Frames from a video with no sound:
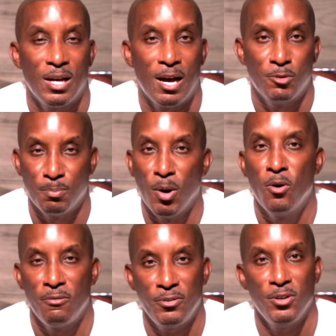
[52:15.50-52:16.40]
I was
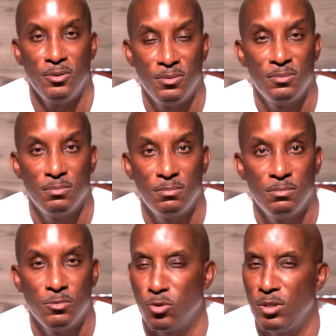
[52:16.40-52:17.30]
born for you.
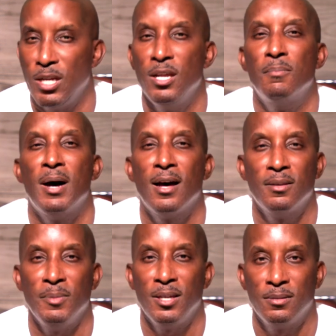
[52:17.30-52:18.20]
So it, doesn't
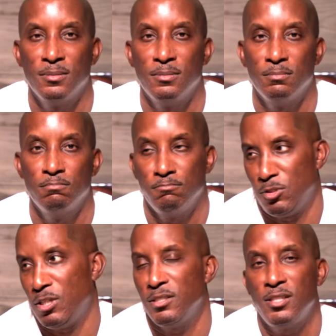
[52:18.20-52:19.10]
bother me.
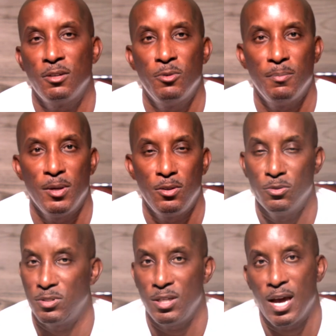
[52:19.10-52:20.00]
Just say, stick with me.
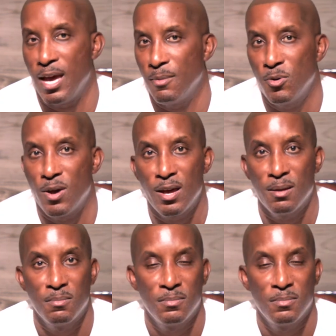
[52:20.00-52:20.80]
You'll see I am who I am.